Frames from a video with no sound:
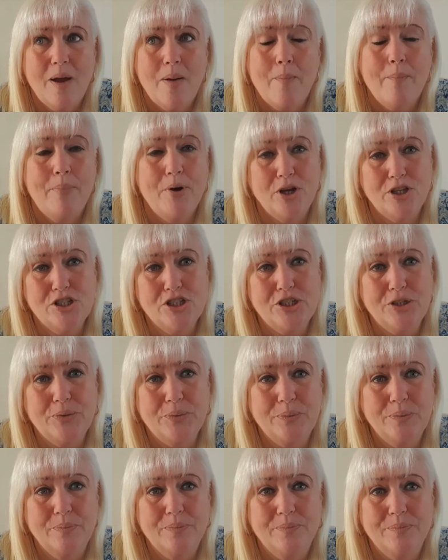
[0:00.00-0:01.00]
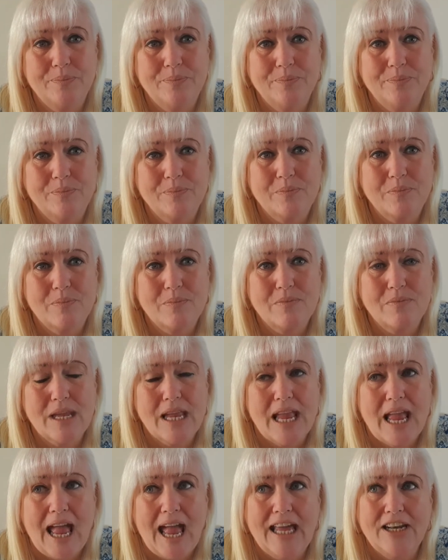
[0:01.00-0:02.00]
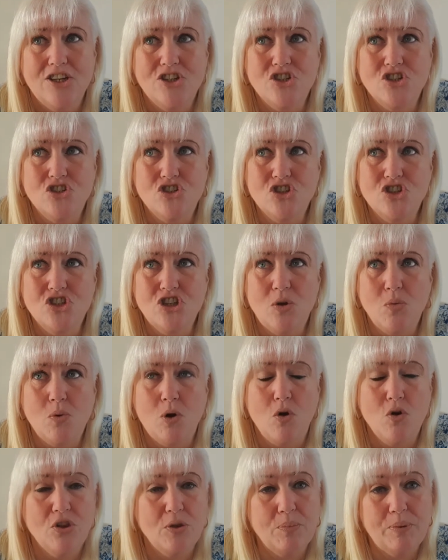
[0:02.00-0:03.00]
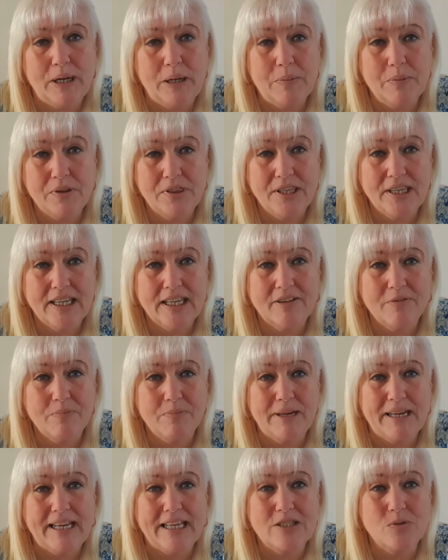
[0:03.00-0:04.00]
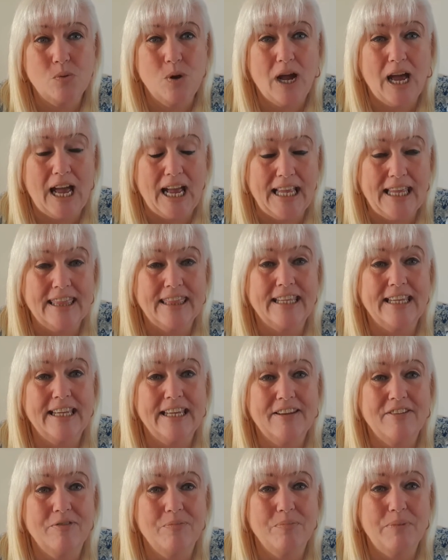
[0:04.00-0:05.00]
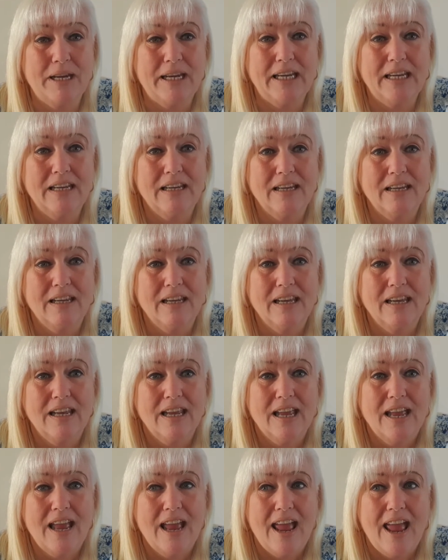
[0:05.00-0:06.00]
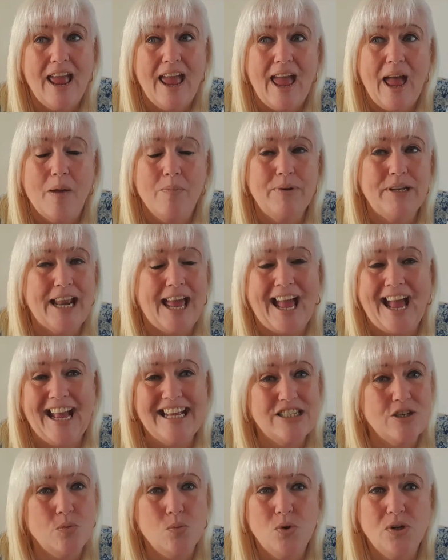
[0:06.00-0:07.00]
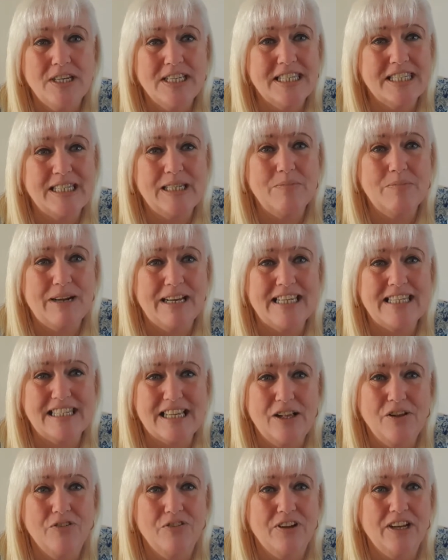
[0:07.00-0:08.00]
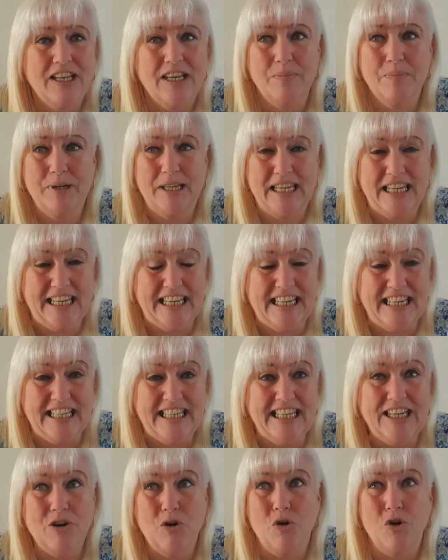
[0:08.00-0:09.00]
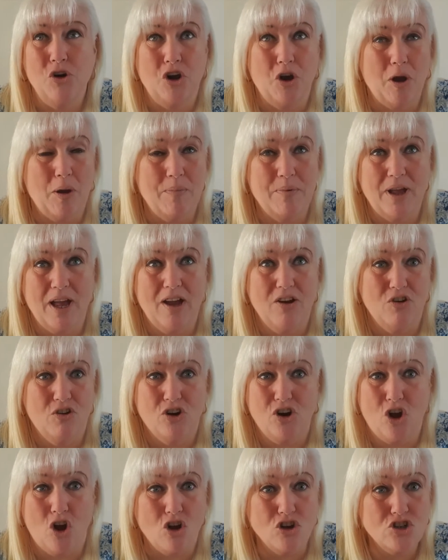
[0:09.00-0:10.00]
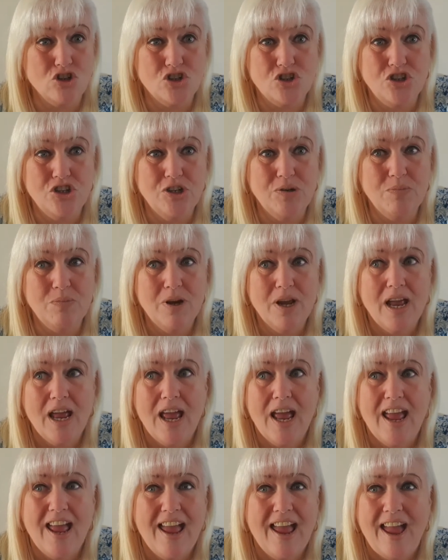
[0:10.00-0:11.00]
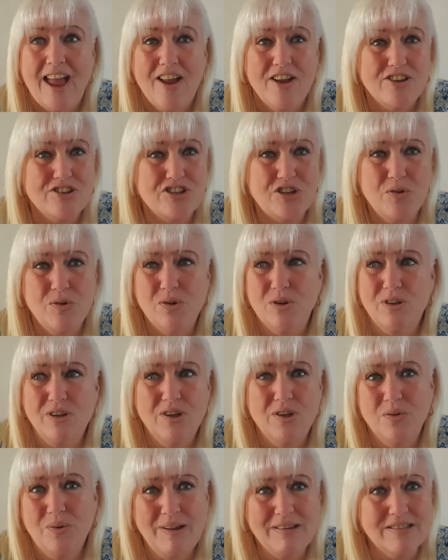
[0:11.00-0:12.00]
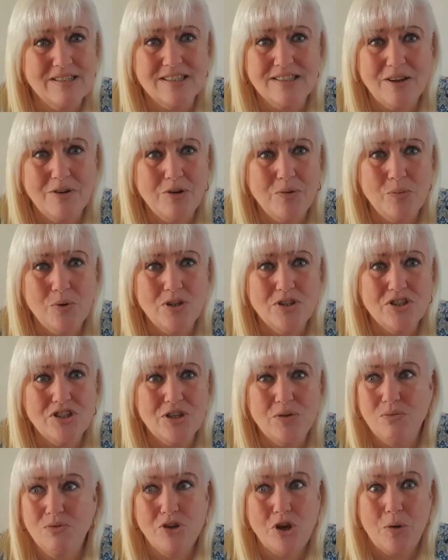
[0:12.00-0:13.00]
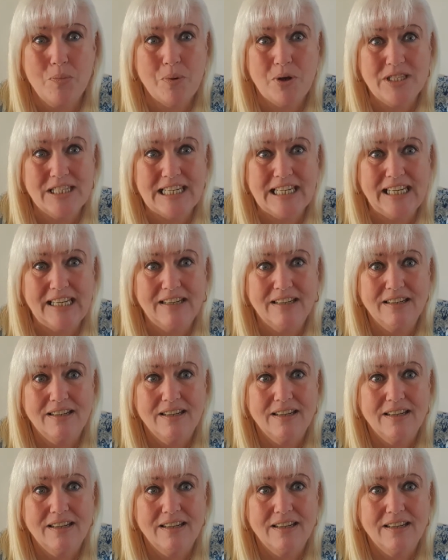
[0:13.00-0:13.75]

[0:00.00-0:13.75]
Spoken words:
But I do. And it's just not what other people think of me, it's what I think of me. I mean, I don't want to see myself in a bikini or a costume. So who else is going to want to? Nobody.